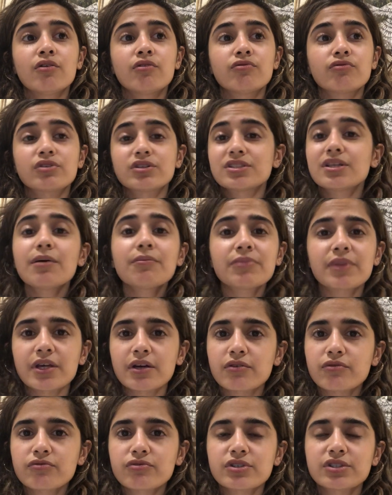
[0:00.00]
for
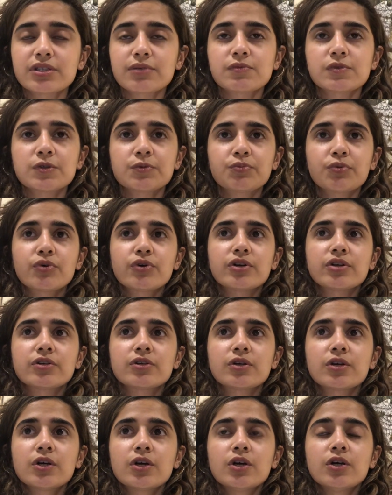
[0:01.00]
something, for some support,